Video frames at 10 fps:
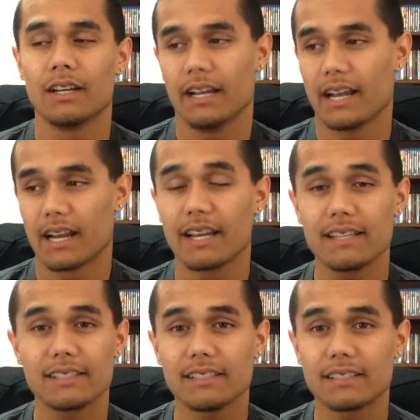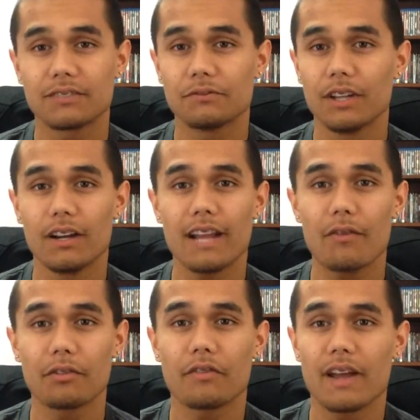and I guess he's done
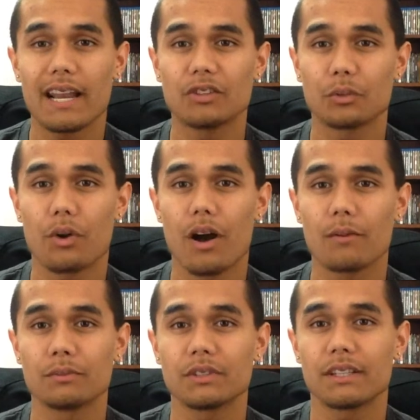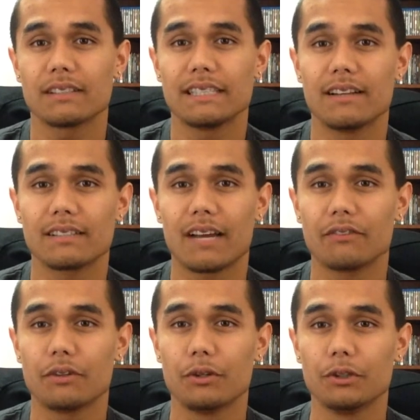having financial problems because he doesn't have to
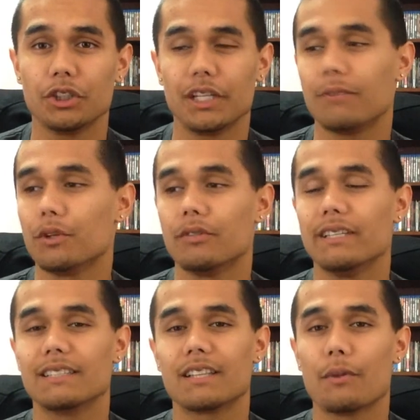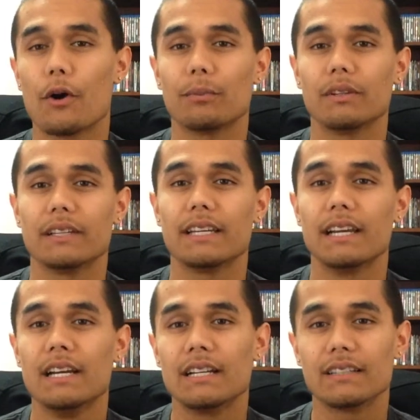do shit movies, and hopefully
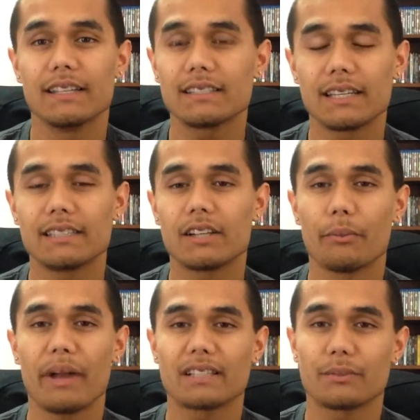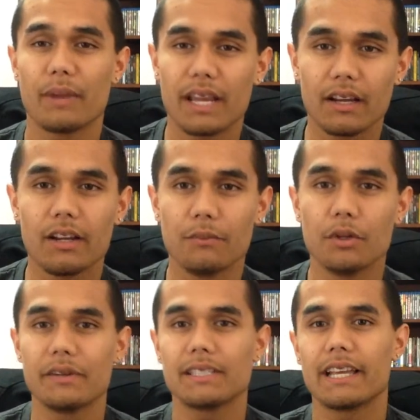this is his comeback to making good
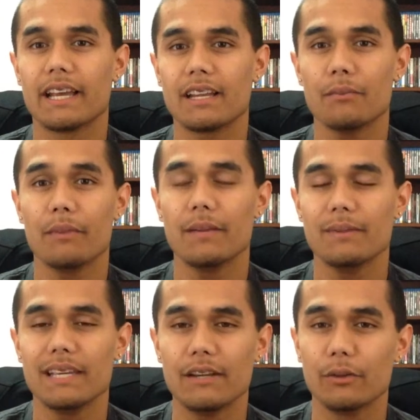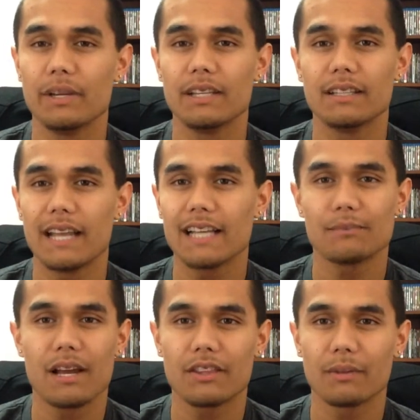movies again. Maybe he'll be the next
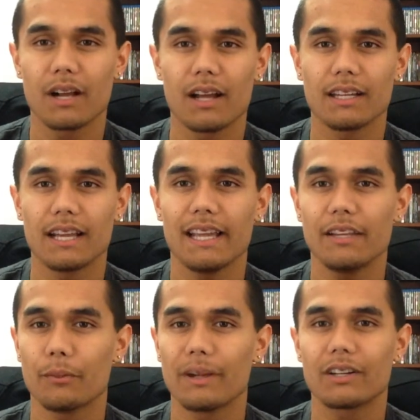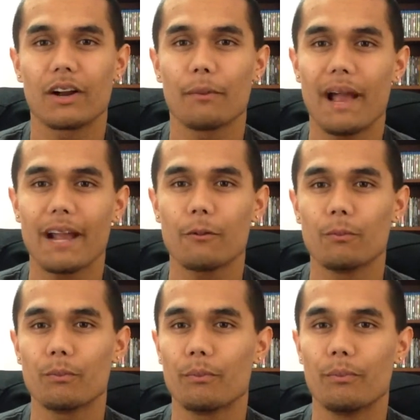Matthew McConaughey. He'll make a comeback
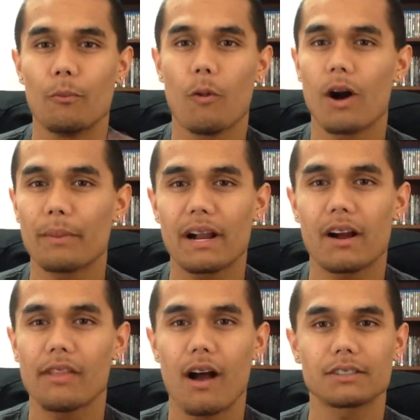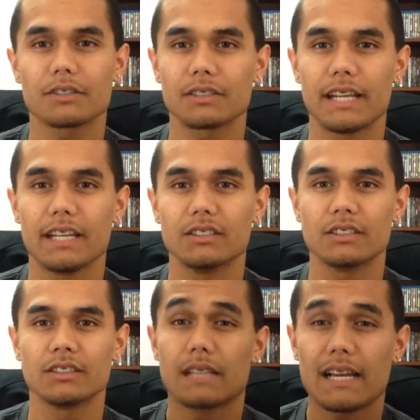and walk back on the Oscar stage.
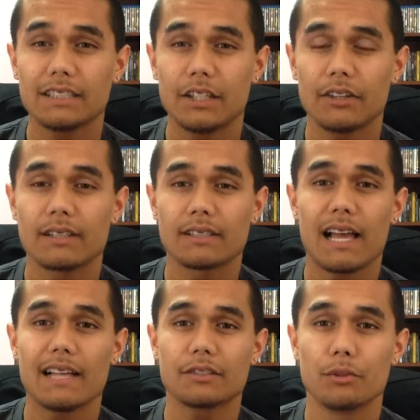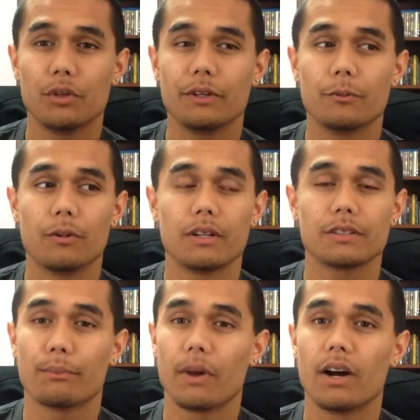Ty Sheridan's last movie was
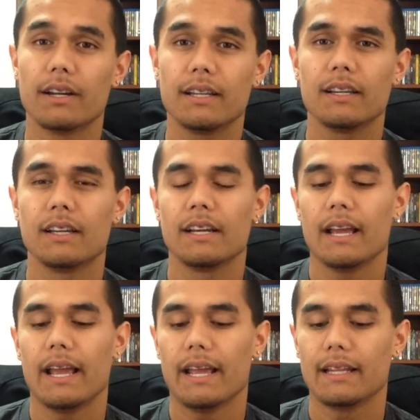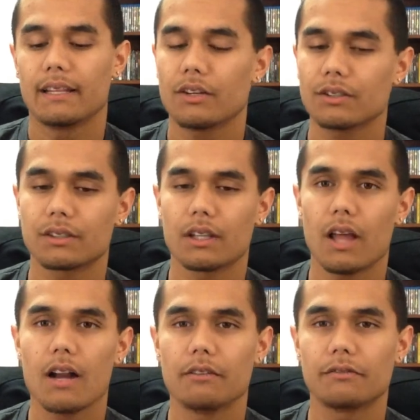Mud, and there's a
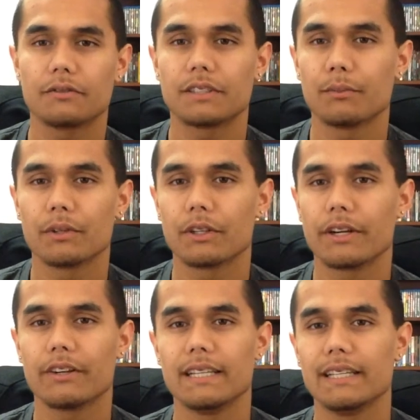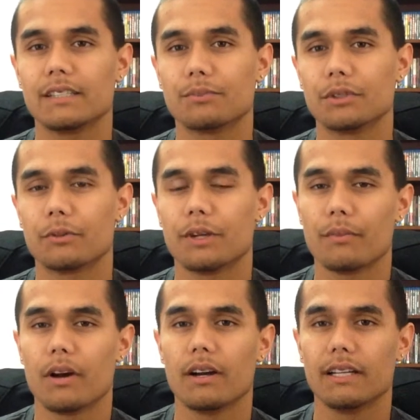lot of similarities between
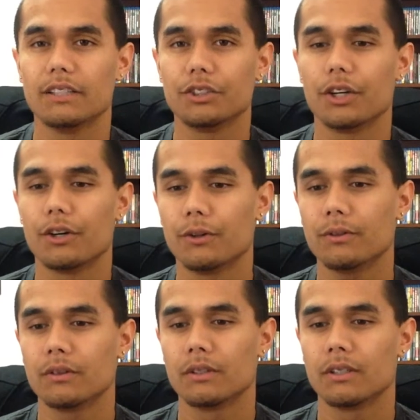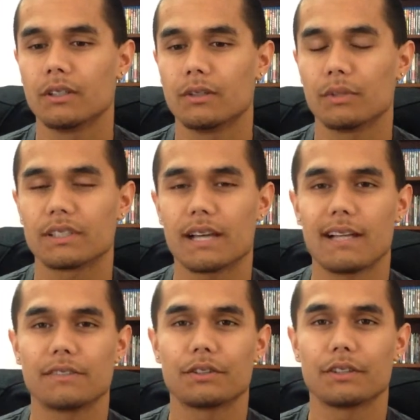Mud and Joe,
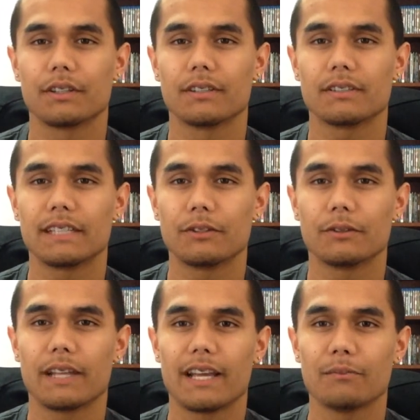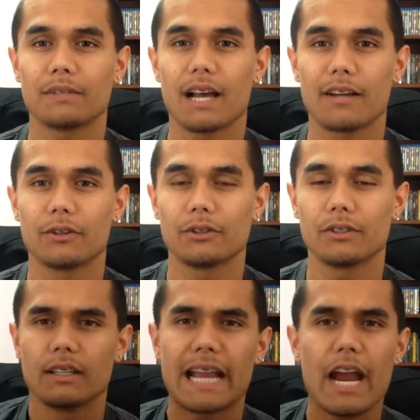besides for the single name title.
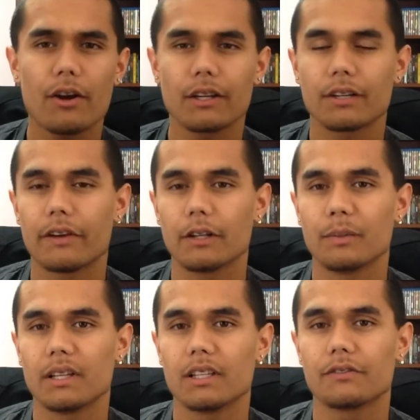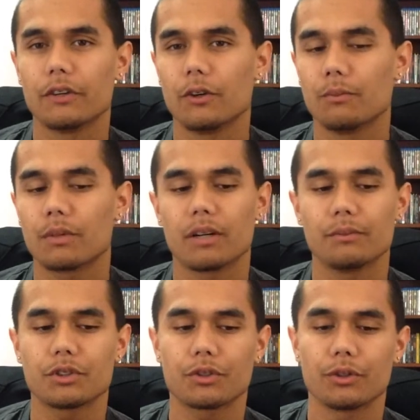The character development in this film
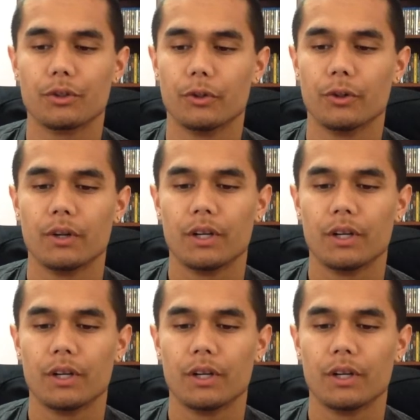comes through